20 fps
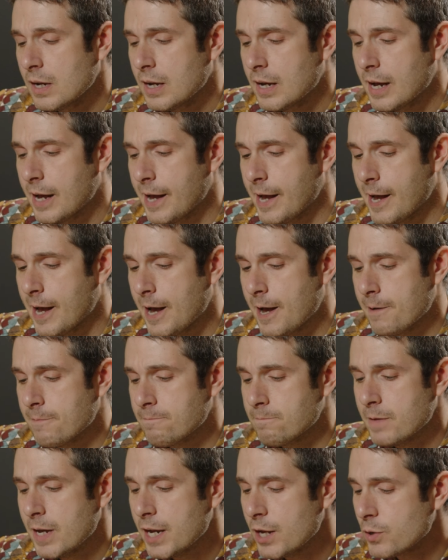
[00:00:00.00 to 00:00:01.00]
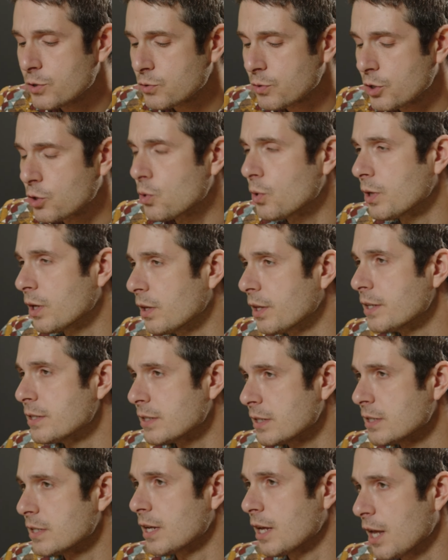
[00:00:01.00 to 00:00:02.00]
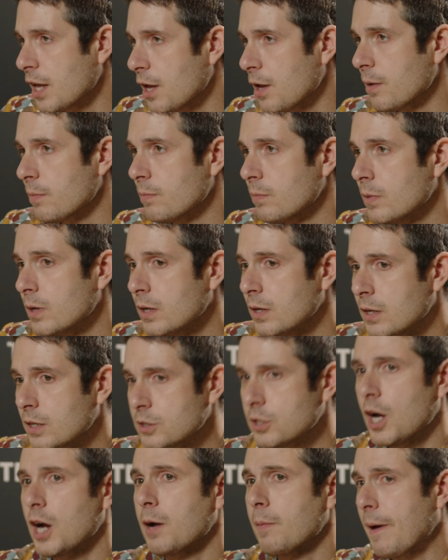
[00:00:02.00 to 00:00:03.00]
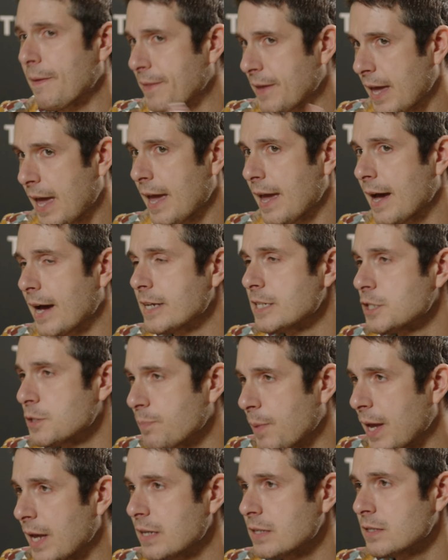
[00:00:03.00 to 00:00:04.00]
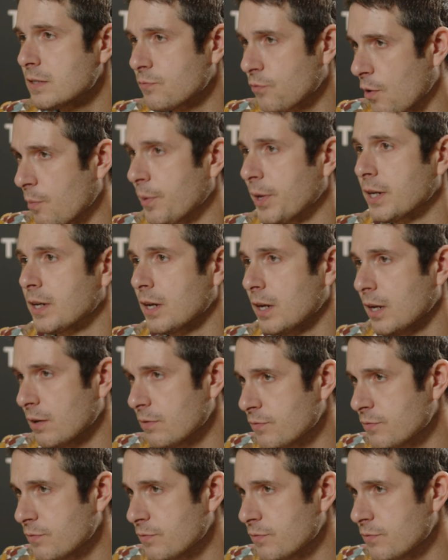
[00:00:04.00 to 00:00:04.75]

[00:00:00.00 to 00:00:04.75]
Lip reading: And it was really cool to listen to him talk about the AI space from like a